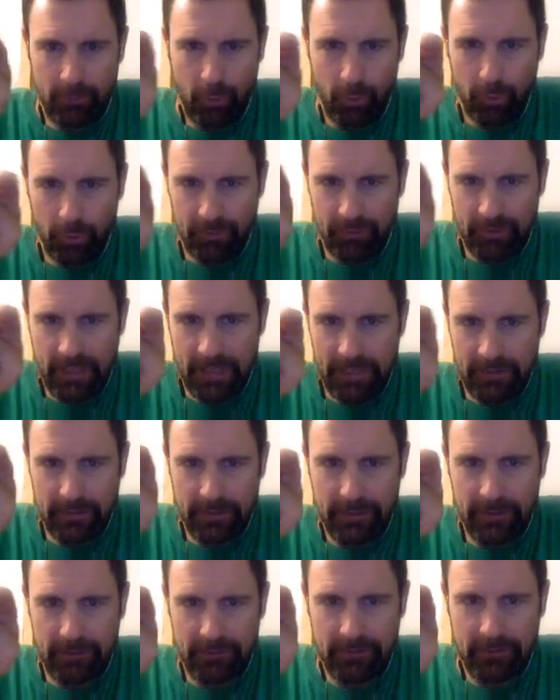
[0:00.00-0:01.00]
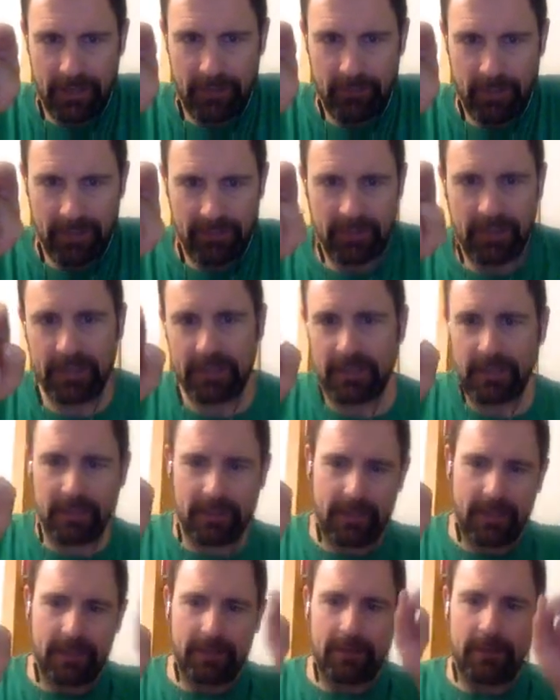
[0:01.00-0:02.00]
horizontally or side by side
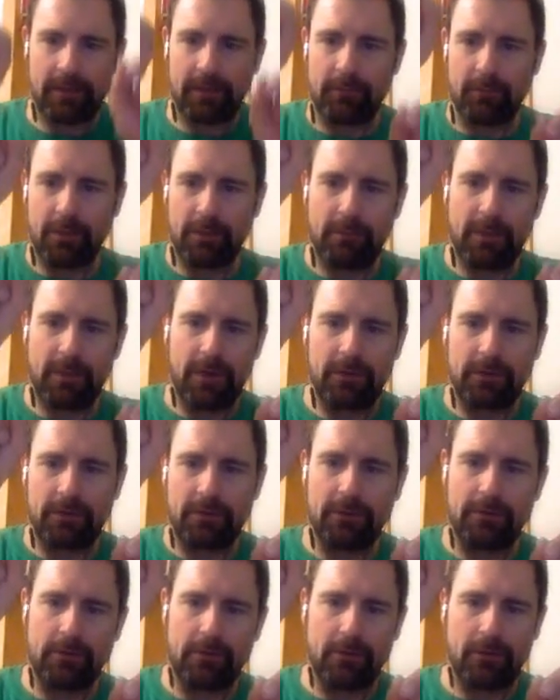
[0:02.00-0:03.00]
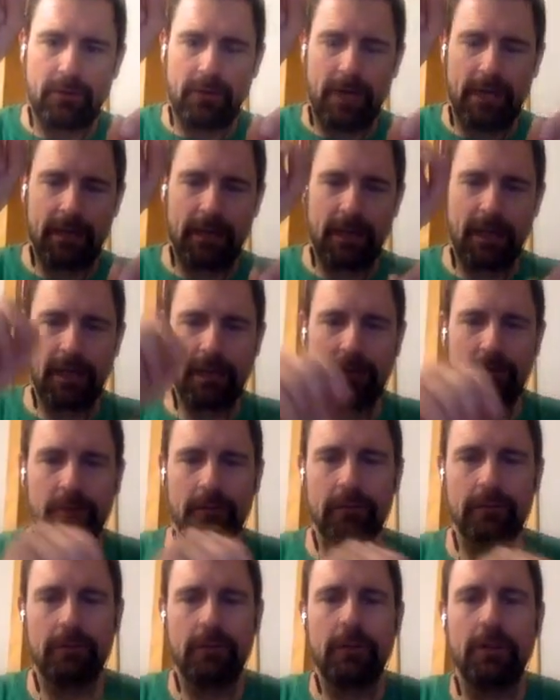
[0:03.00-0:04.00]
like that. They can be mounted, you know, at an
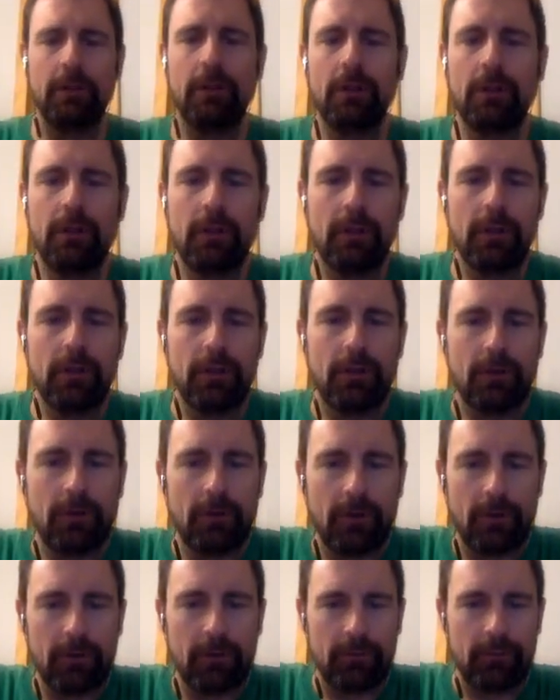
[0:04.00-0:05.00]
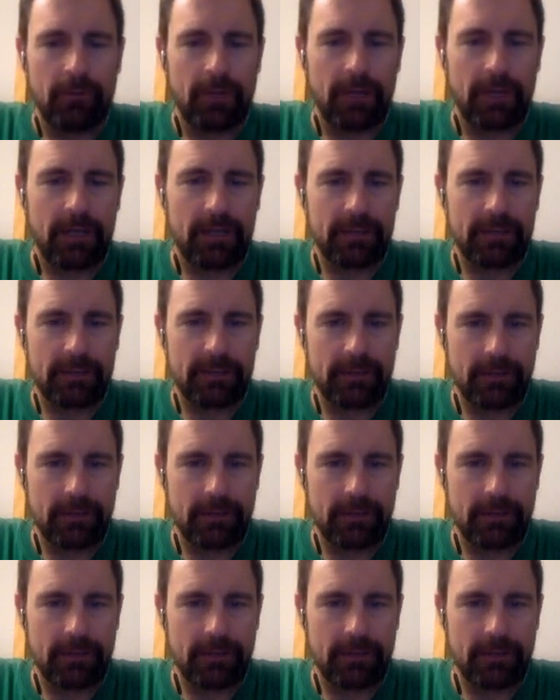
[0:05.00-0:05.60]
angle. All those